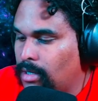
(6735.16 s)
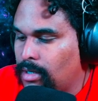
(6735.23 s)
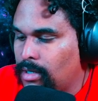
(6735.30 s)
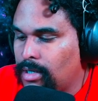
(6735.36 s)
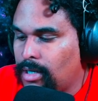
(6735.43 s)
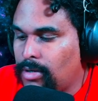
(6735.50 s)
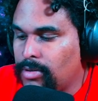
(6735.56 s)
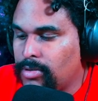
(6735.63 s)

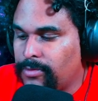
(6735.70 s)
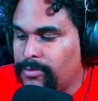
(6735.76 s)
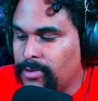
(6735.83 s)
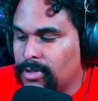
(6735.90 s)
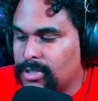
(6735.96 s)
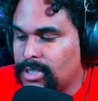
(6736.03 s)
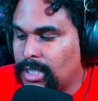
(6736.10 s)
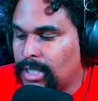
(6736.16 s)
I'll go
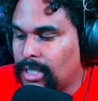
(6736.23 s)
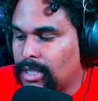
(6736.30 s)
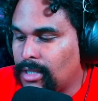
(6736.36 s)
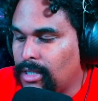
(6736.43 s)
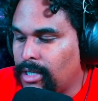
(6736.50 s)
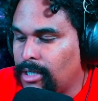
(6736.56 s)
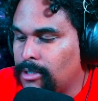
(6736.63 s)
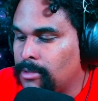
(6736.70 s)
first. I got the
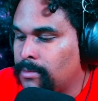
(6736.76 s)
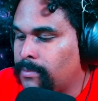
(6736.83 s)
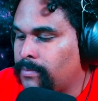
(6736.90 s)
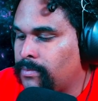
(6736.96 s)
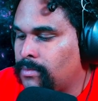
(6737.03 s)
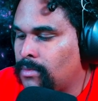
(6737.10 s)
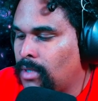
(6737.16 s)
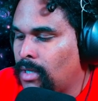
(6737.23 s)
light.
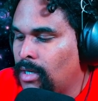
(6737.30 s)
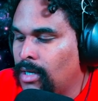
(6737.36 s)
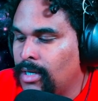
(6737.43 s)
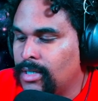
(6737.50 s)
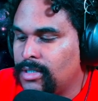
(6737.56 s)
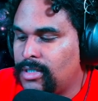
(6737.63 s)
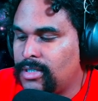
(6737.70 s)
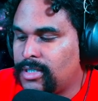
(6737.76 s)

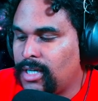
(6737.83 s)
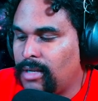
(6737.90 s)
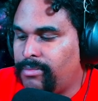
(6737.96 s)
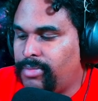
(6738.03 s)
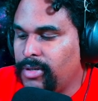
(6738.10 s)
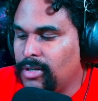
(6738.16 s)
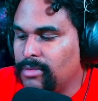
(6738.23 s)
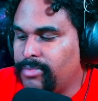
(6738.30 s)
She's got
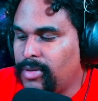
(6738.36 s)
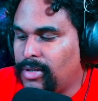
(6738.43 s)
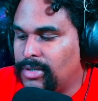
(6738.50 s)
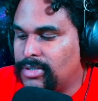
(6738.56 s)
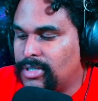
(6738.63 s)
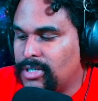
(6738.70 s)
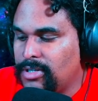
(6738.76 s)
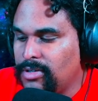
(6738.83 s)
bigger balls
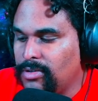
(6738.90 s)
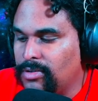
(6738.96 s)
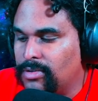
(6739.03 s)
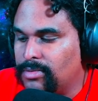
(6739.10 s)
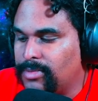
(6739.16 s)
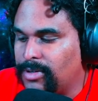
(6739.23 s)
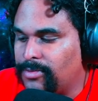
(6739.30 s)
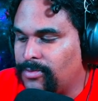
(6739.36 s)
than you,
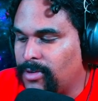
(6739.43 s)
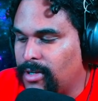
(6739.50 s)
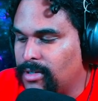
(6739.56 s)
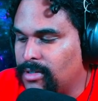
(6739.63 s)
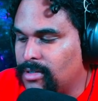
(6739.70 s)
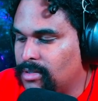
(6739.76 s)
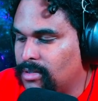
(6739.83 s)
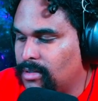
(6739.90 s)
my friend,
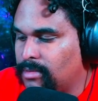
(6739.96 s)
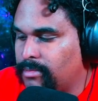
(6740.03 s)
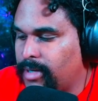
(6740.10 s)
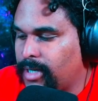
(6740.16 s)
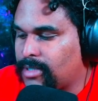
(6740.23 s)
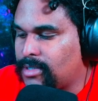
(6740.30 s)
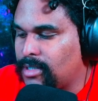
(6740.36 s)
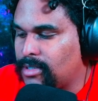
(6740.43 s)

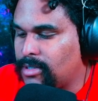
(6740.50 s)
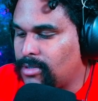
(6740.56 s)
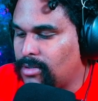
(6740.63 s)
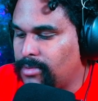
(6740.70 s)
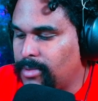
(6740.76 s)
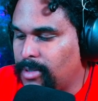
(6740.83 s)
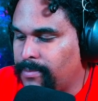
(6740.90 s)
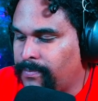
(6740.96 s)
Max said to
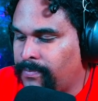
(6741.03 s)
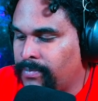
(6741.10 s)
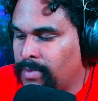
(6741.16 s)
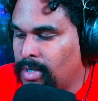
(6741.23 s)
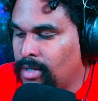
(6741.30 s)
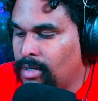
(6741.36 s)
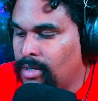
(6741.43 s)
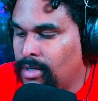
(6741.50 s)
Colby.
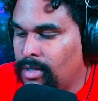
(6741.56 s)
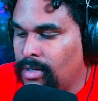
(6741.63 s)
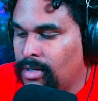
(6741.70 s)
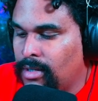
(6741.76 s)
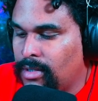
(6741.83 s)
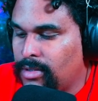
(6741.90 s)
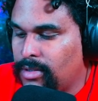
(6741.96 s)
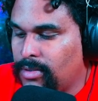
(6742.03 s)

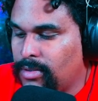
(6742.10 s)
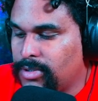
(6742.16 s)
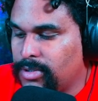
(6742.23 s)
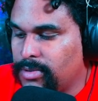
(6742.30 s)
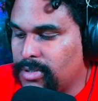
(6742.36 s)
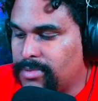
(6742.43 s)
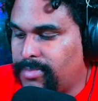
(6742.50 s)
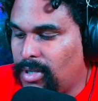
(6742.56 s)
Those are
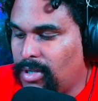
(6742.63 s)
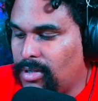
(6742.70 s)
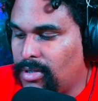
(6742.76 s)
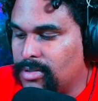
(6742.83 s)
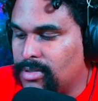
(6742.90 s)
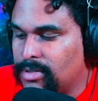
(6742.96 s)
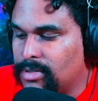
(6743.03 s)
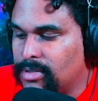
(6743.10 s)
his
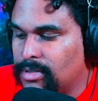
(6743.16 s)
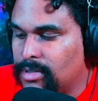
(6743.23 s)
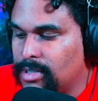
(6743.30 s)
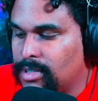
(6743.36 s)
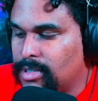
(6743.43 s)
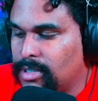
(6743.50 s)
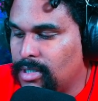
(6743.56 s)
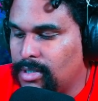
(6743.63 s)
balls,
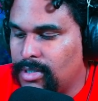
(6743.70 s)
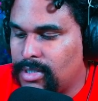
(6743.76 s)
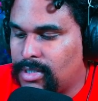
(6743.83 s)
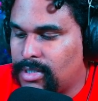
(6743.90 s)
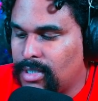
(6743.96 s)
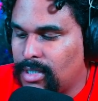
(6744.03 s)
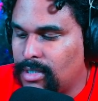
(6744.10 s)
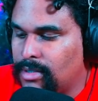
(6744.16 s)
Darius
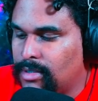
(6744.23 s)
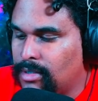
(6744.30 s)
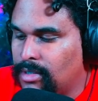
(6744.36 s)
said.